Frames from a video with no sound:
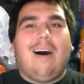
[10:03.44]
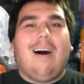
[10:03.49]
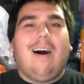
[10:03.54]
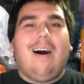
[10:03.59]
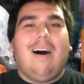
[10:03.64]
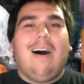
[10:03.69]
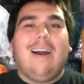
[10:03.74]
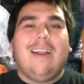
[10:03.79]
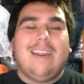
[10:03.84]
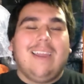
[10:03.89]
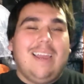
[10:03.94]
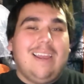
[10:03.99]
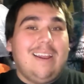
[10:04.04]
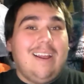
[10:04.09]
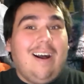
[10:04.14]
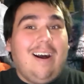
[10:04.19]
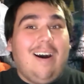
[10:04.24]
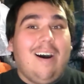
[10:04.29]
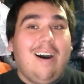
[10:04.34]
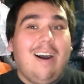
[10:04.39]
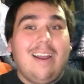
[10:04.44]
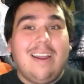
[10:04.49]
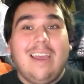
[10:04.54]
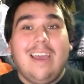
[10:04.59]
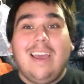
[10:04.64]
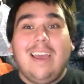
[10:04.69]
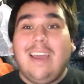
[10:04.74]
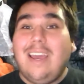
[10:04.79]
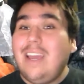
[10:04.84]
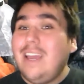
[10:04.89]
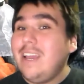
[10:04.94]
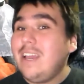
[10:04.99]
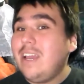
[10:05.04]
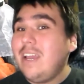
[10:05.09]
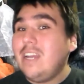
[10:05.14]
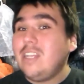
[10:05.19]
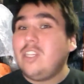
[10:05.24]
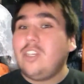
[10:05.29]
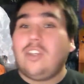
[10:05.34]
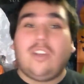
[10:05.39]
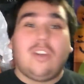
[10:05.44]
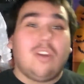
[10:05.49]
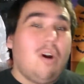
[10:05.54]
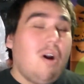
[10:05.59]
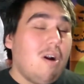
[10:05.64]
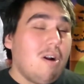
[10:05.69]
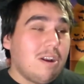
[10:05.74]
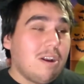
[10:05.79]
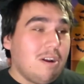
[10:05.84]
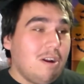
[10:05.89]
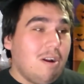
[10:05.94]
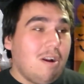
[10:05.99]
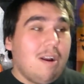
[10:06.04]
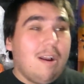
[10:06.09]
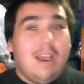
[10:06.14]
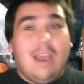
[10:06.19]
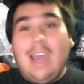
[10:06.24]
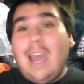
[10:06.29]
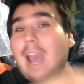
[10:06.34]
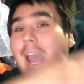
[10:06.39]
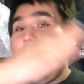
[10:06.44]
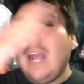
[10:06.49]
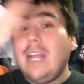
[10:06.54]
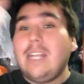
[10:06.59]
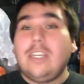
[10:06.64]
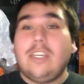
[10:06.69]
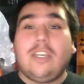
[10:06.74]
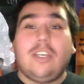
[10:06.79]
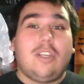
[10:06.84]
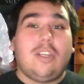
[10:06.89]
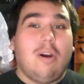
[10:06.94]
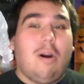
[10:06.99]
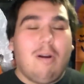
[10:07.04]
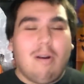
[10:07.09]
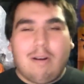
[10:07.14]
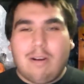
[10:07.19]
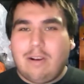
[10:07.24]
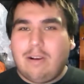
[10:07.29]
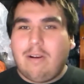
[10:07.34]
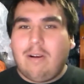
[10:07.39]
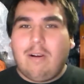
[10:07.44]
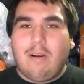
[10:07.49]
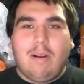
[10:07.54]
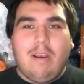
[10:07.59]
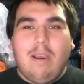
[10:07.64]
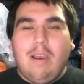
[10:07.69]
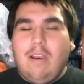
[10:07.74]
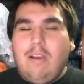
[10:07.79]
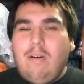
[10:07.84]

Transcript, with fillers: on and on, it gets darker and darker,